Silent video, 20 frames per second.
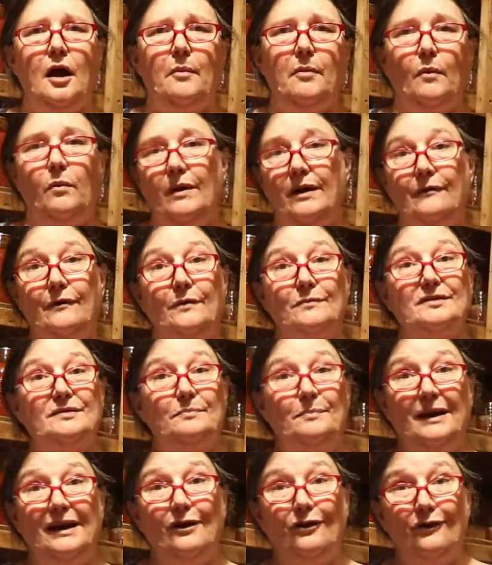What if it was
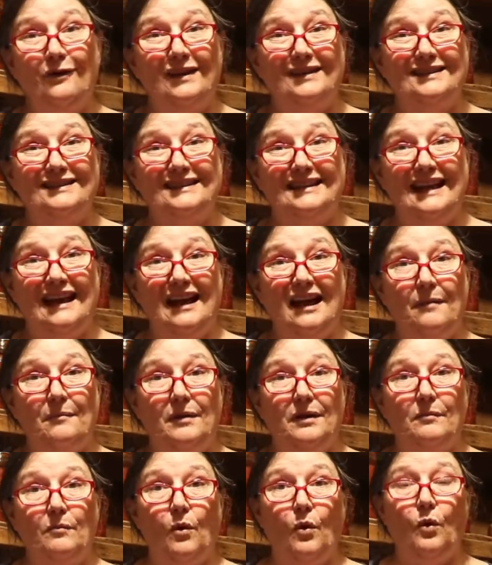bigger this time
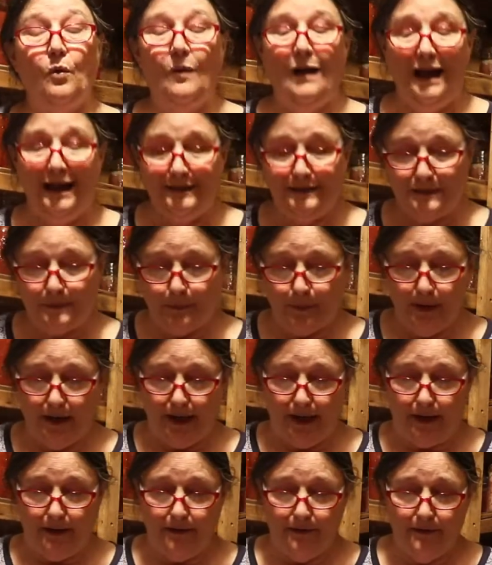and more
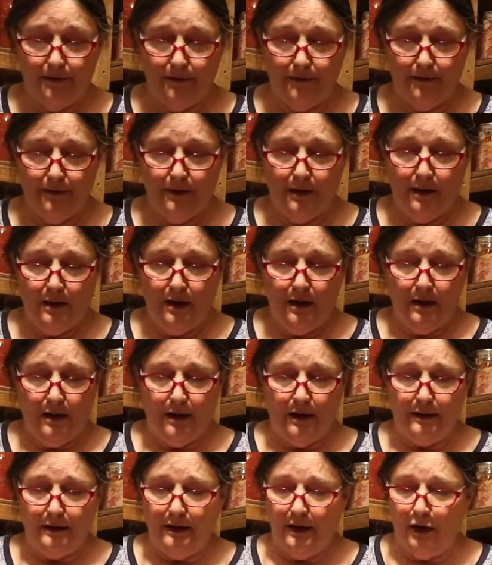widespread?
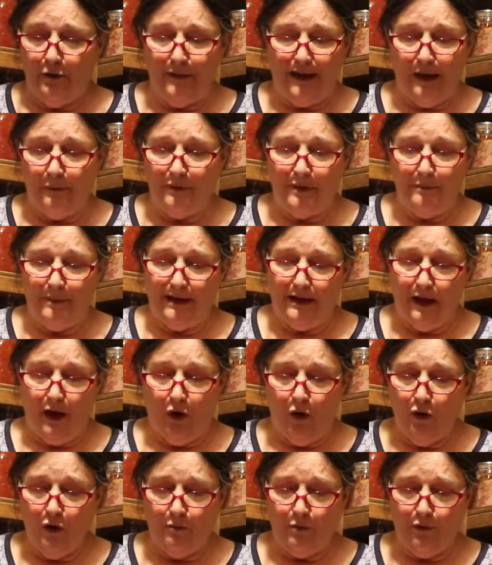You know, that would be a
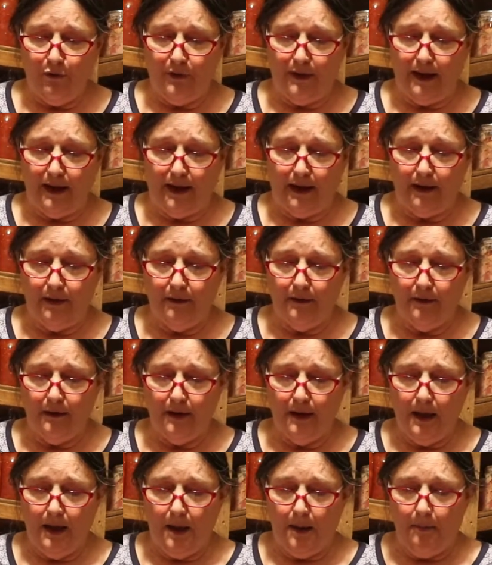horrible thing.
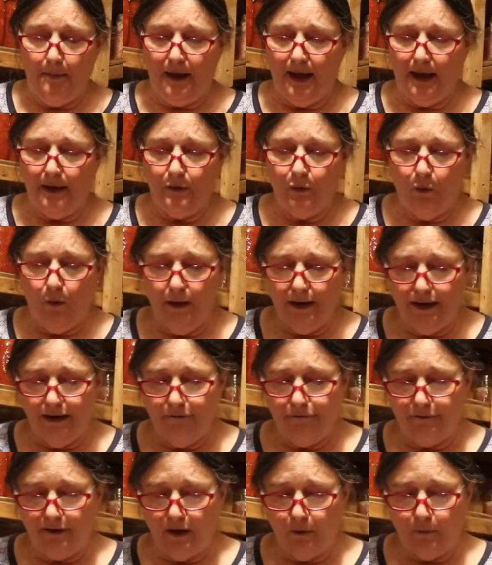But what
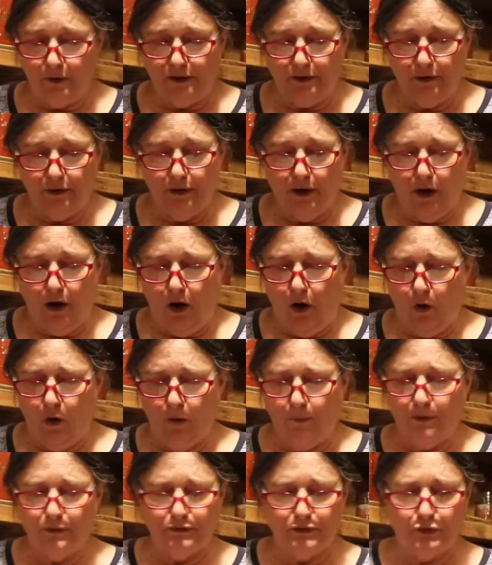if there were a
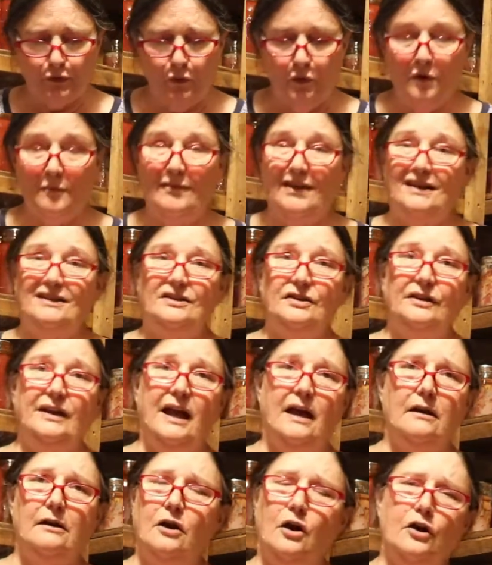horrible storm that took
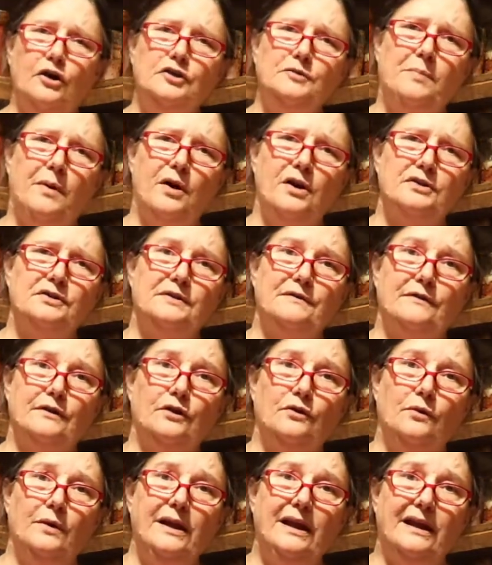out large parts of the
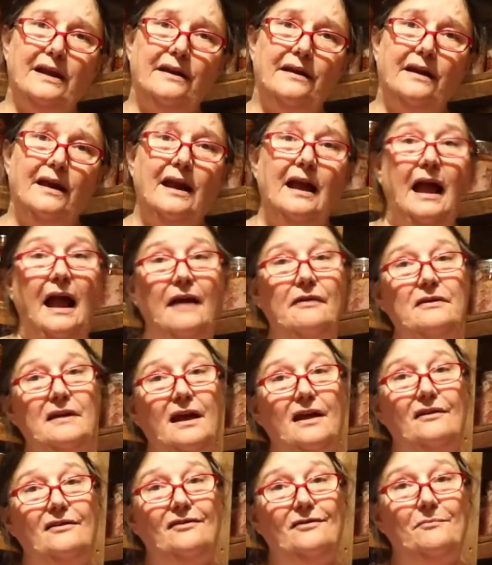grid, and
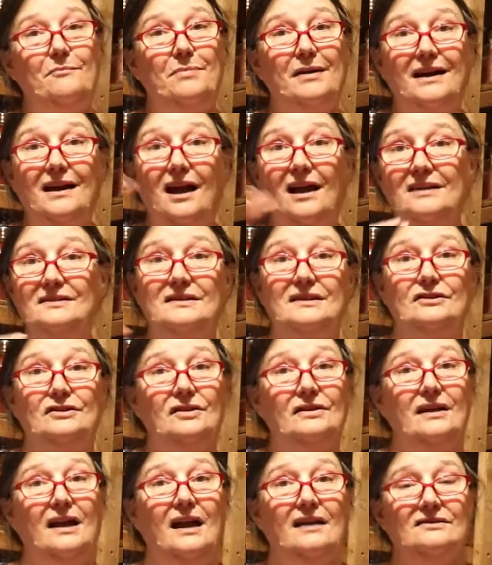that because it
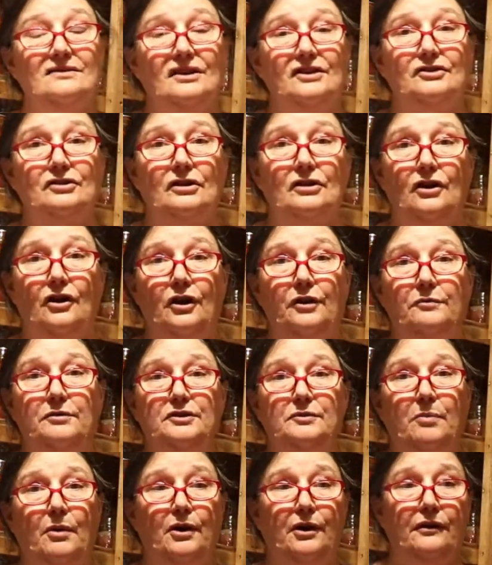took out such a
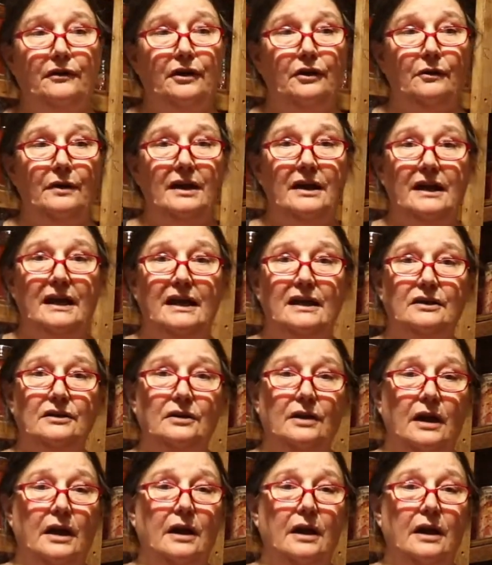large part of the grid, it